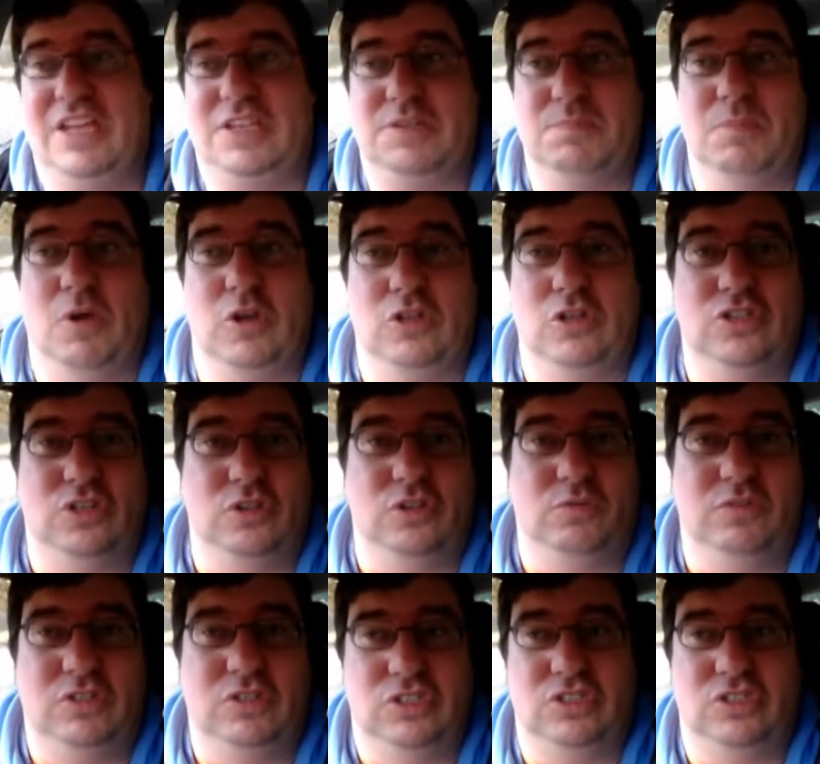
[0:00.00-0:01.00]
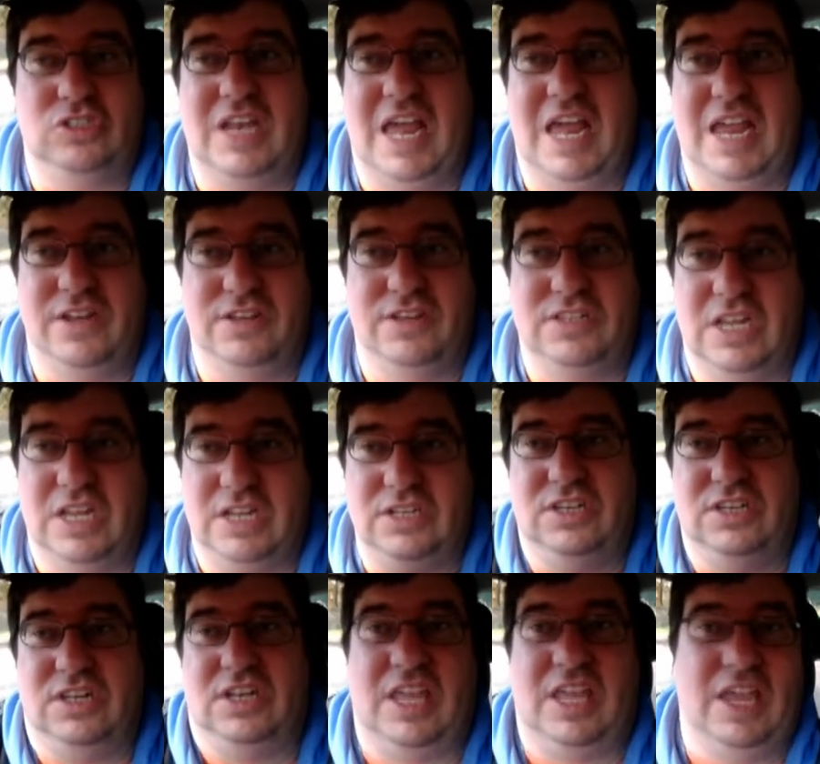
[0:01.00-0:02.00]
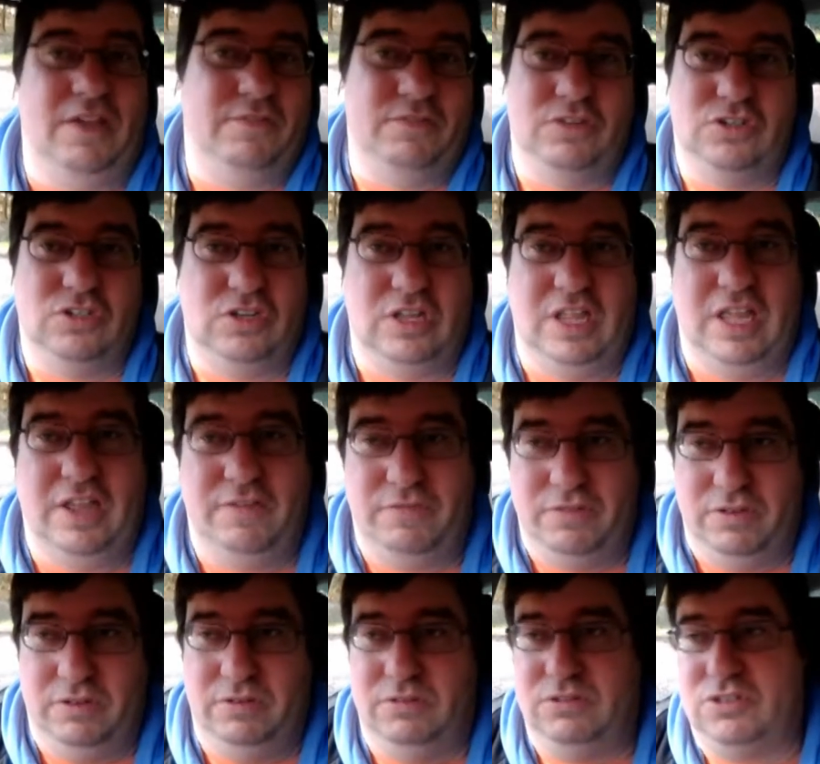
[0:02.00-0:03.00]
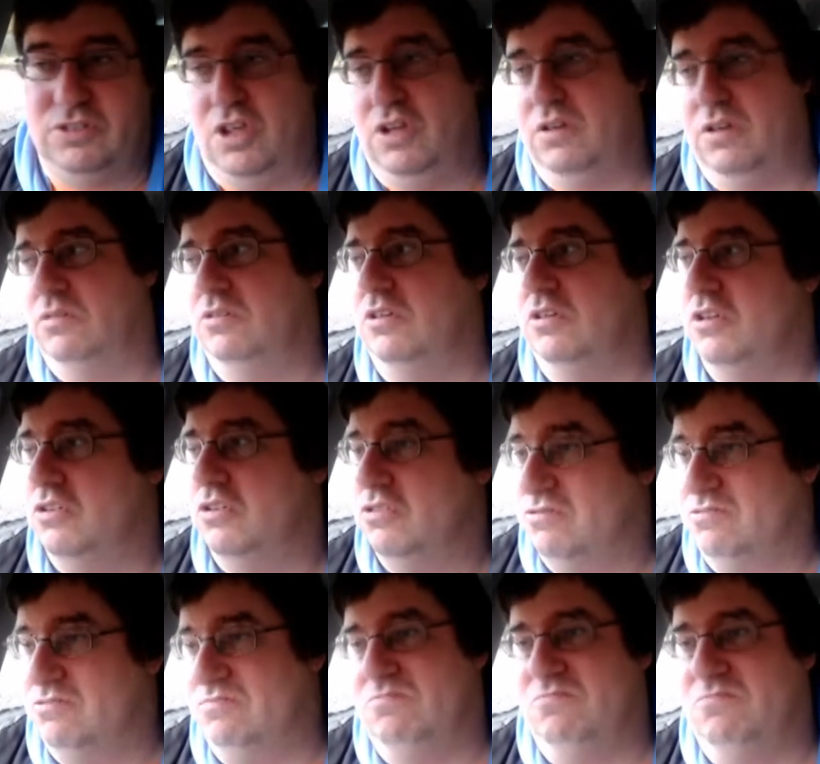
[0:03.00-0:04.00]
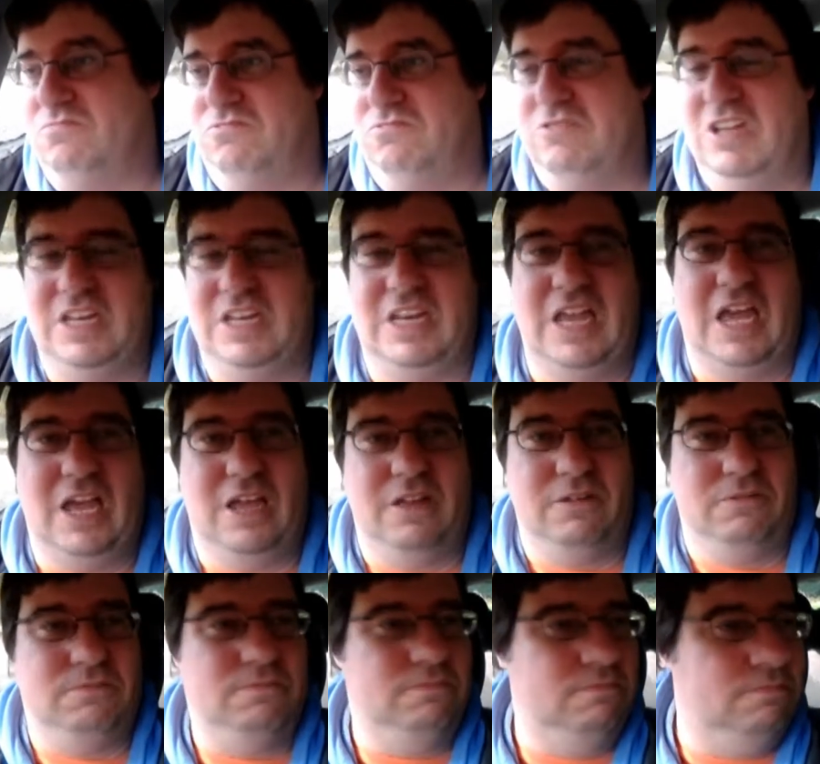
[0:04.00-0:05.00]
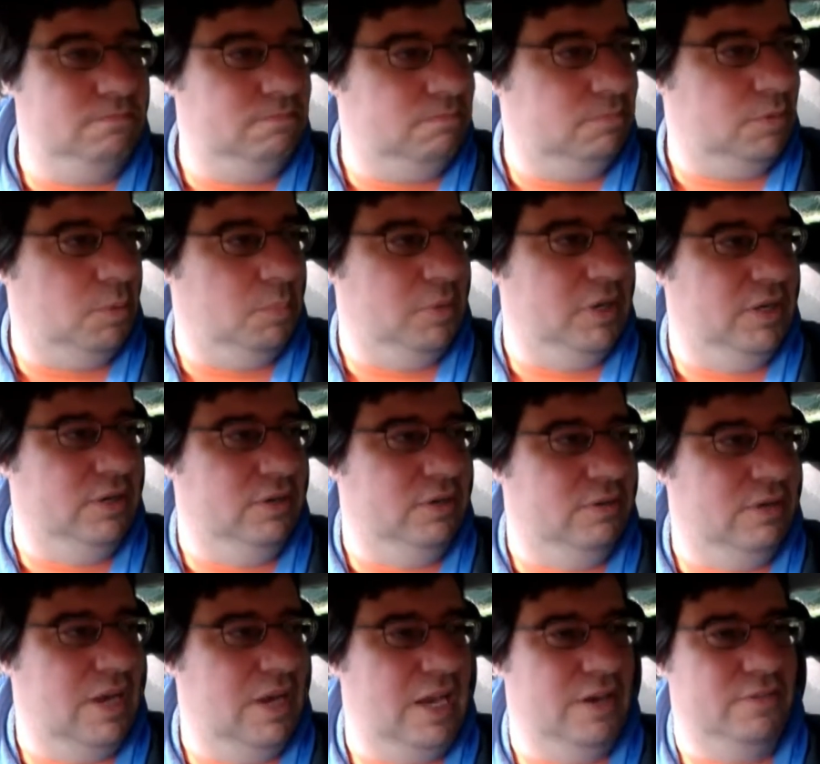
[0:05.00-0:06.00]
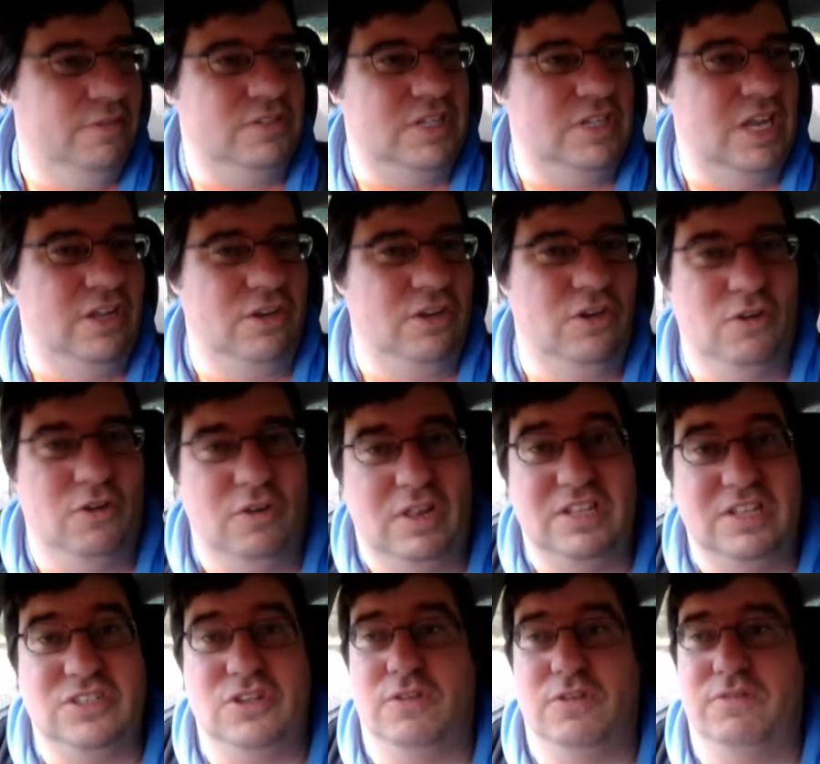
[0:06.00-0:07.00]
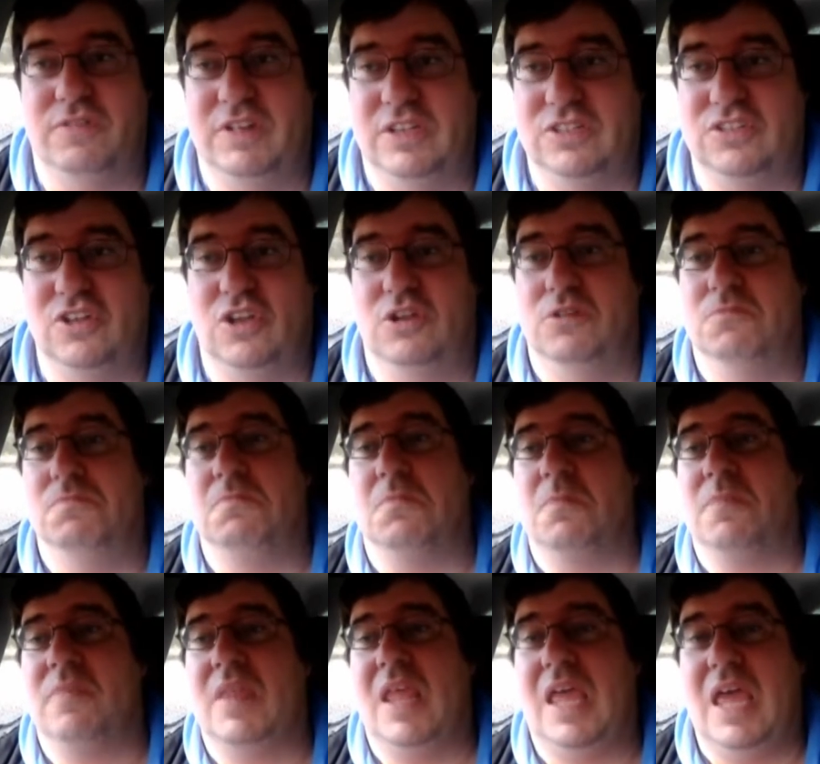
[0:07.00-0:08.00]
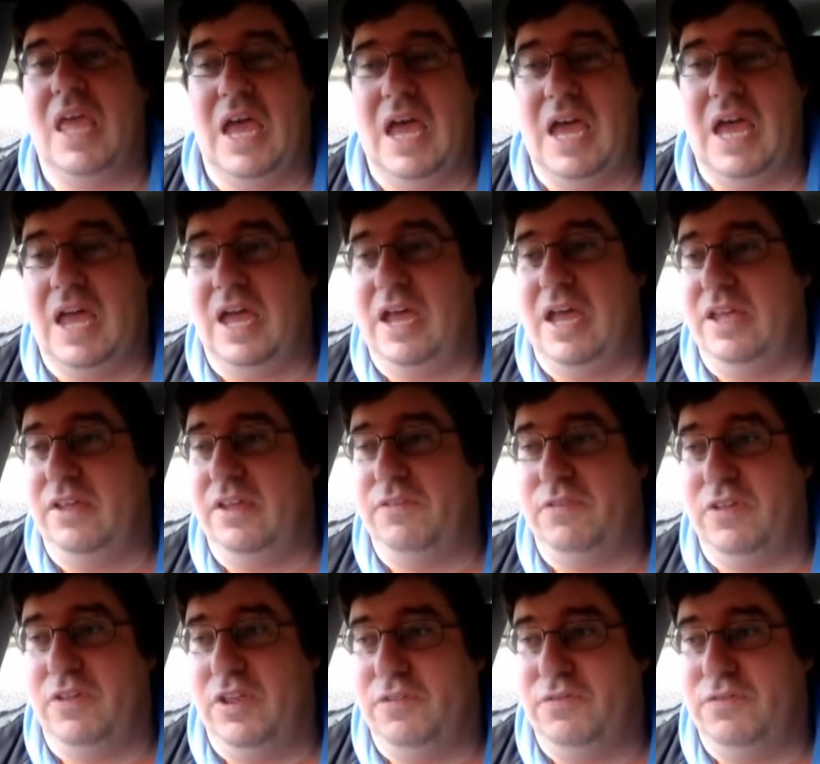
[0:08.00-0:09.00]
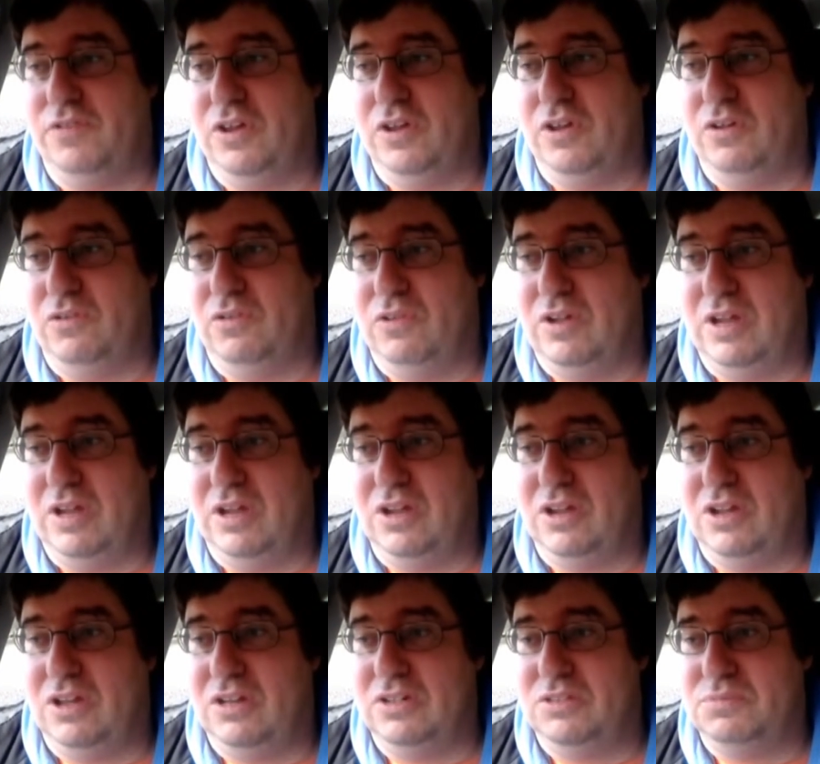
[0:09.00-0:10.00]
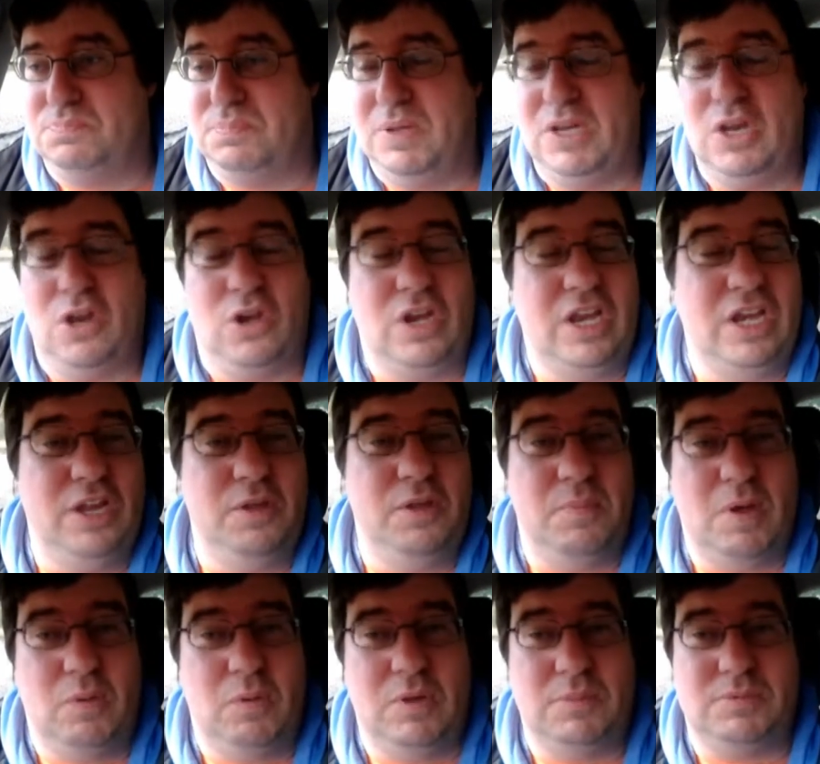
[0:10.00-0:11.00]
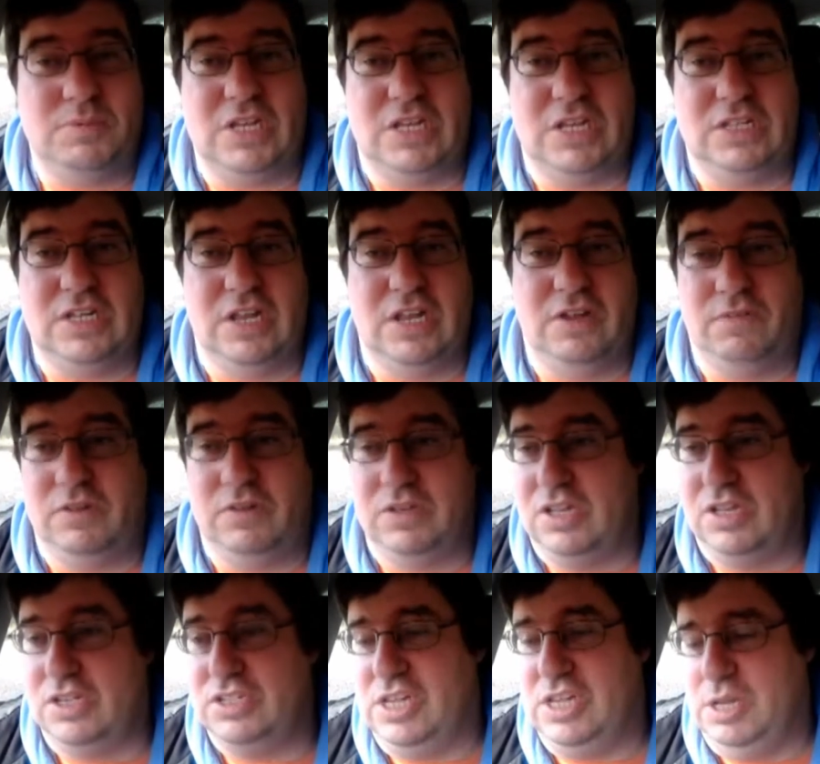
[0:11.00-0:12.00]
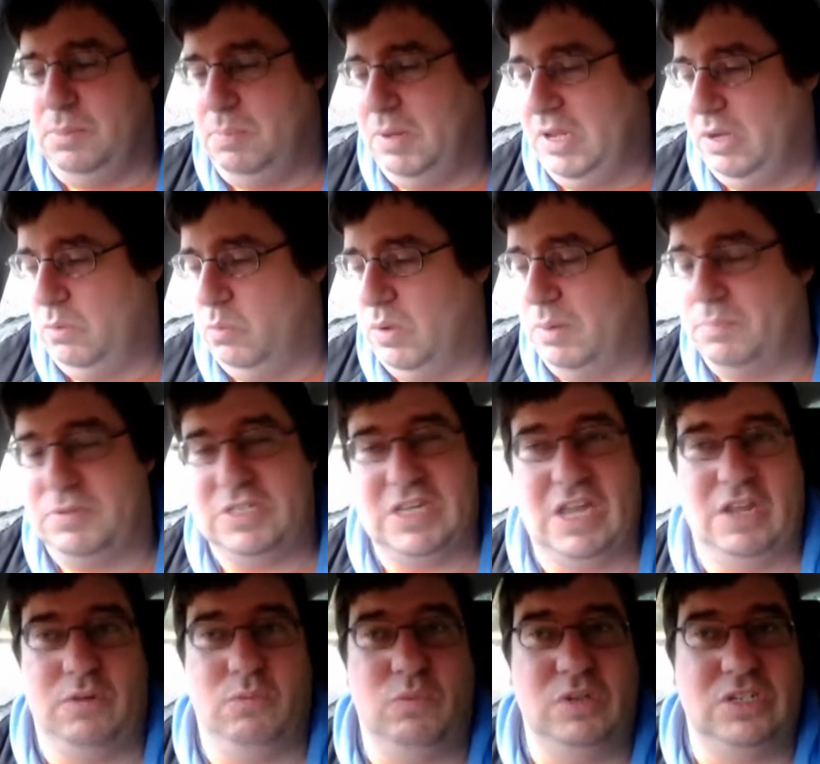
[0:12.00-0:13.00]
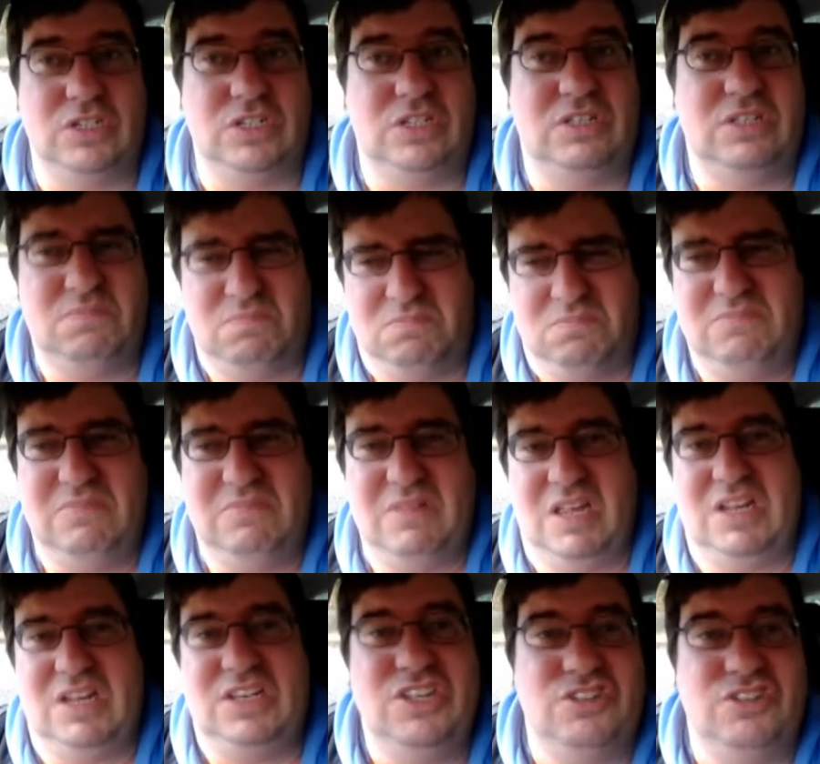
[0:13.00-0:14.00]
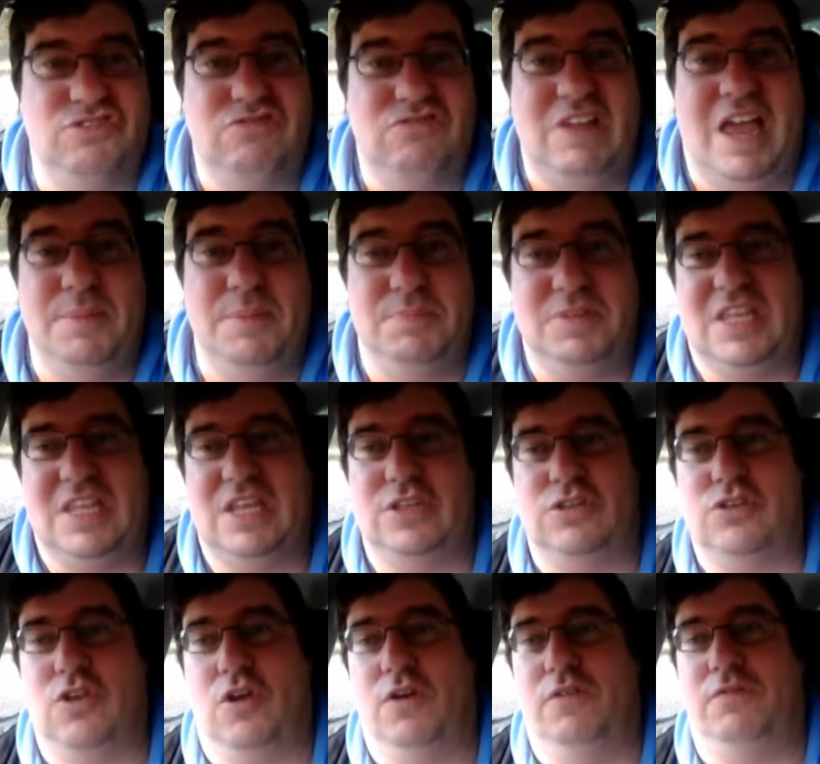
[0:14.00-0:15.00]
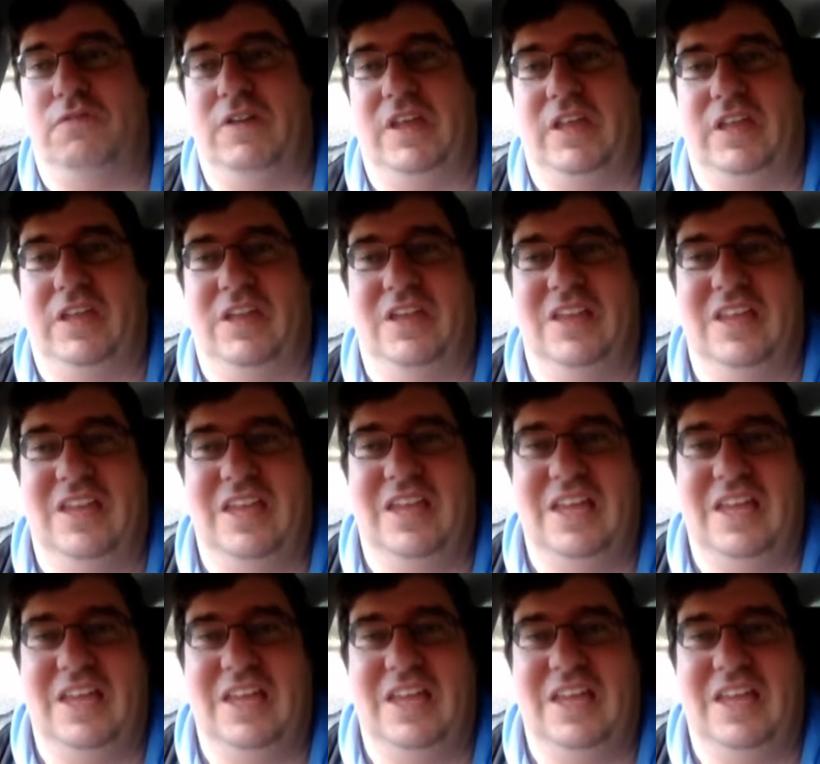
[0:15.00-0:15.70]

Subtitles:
It's more to do with just line of sight and the curvature of the Earth, and so radar, blooming line of sight and all that sort of thing. So if you've been on any of my websites, I have a CB website which describes that sort of thing